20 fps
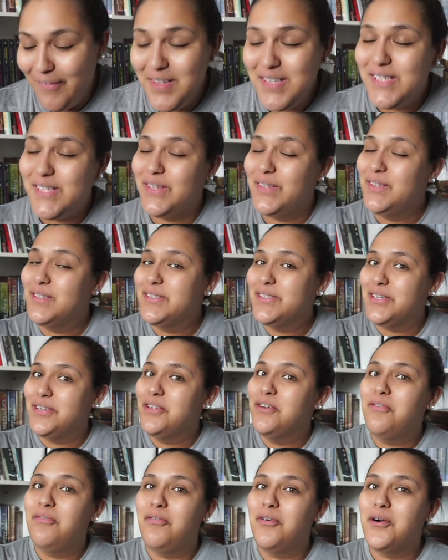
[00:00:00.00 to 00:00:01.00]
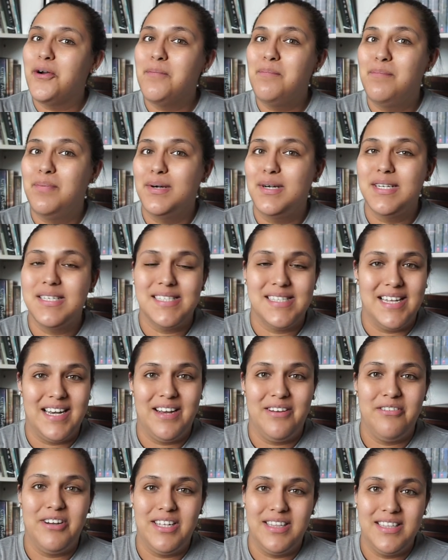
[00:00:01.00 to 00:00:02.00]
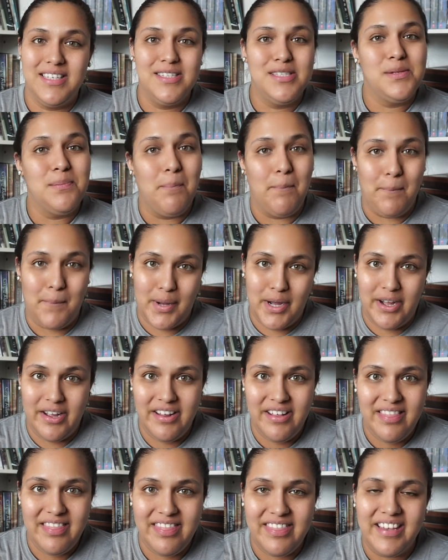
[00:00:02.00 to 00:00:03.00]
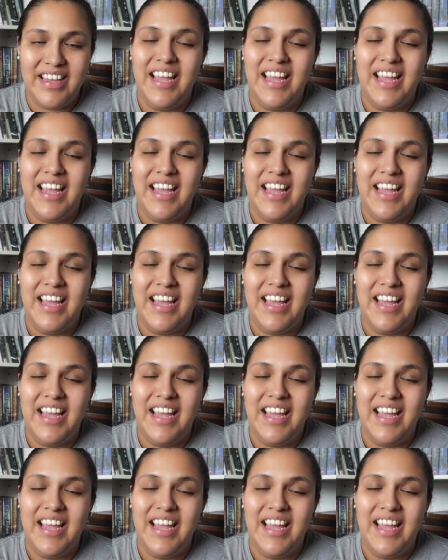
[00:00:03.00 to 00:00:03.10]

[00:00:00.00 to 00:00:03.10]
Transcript: and so those are the four books that I read this month.